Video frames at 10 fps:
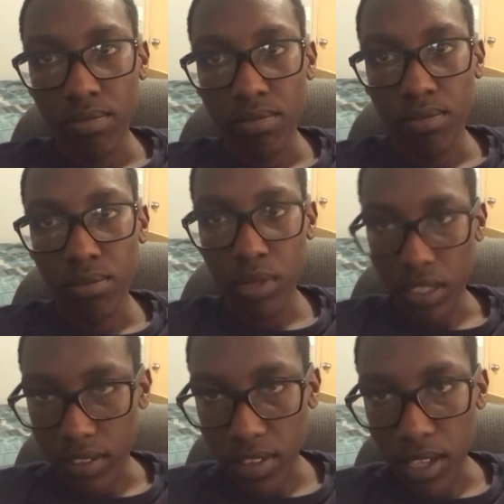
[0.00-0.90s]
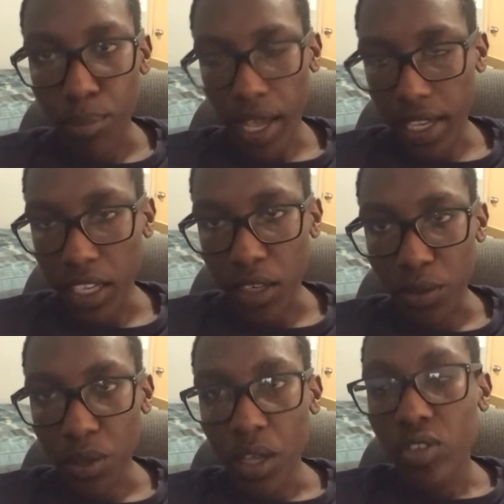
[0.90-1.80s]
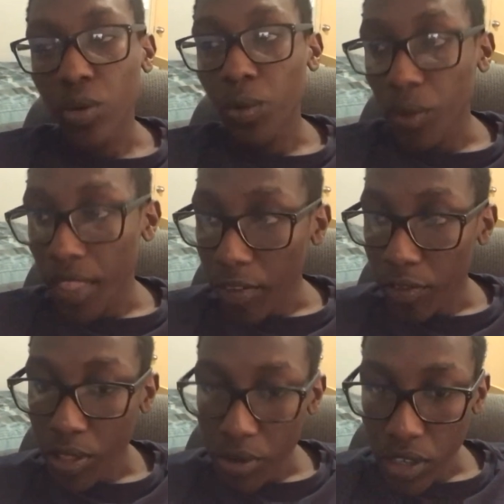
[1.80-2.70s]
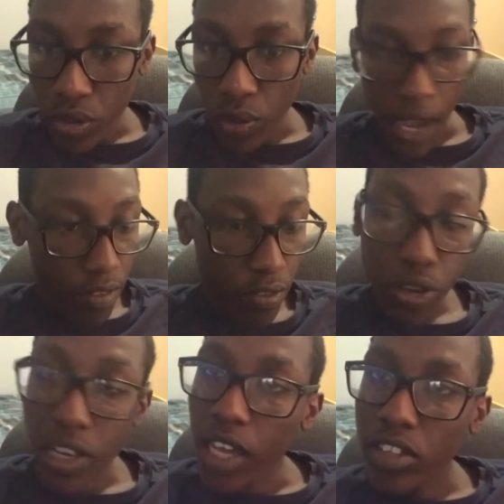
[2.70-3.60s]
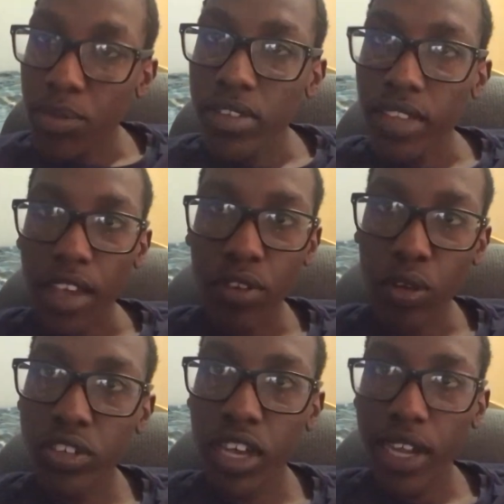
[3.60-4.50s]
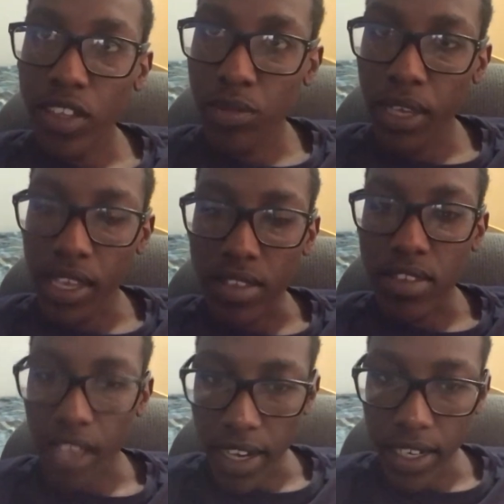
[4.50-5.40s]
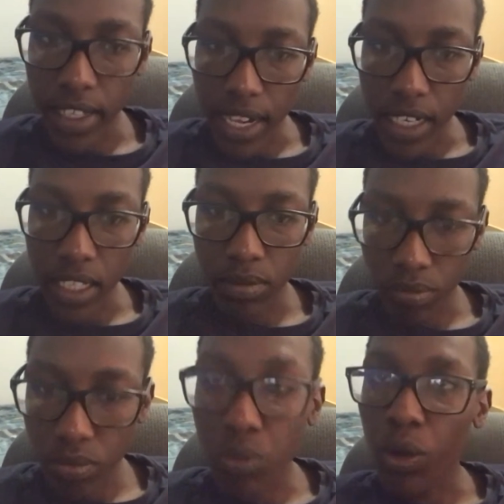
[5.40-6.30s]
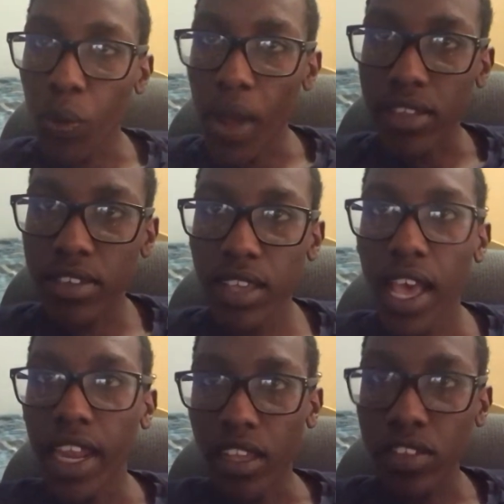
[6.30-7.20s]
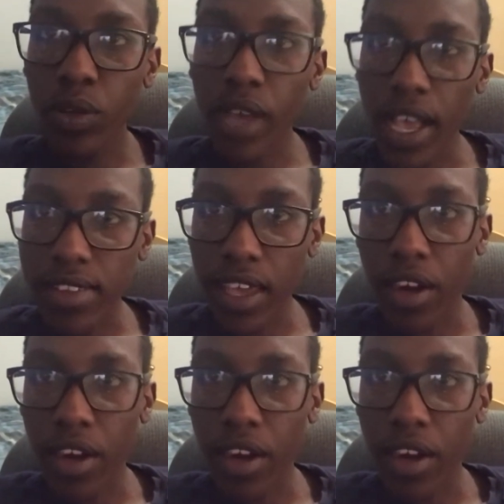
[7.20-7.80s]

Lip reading: Please, I'm begging you. So without further ado, I have no announcements. I have no shout outs because I didn't get any requests. And I'll see you guys later.